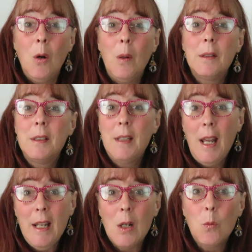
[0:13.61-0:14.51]
Well,
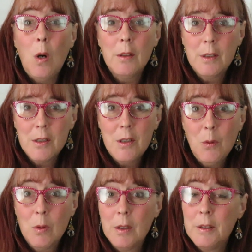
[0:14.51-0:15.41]
today on Walt Disney
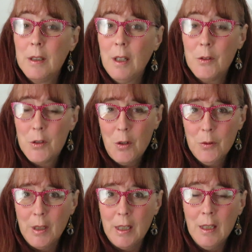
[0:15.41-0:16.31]
World Adults
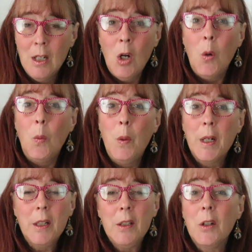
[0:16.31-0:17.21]
Only,
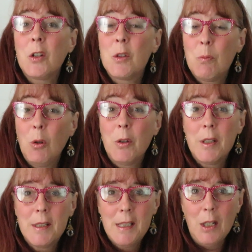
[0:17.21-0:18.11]
we're going to explore
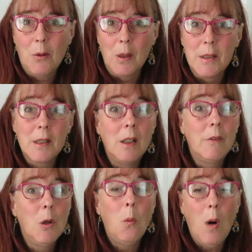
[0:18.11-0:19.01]
the secrets
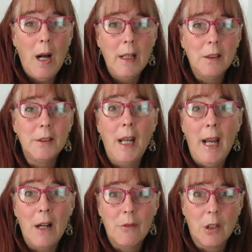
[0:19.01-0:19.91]
of the Wild
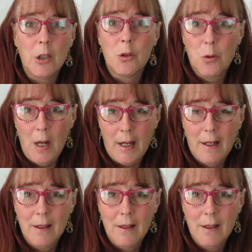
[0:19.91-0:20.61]
Africa Trek.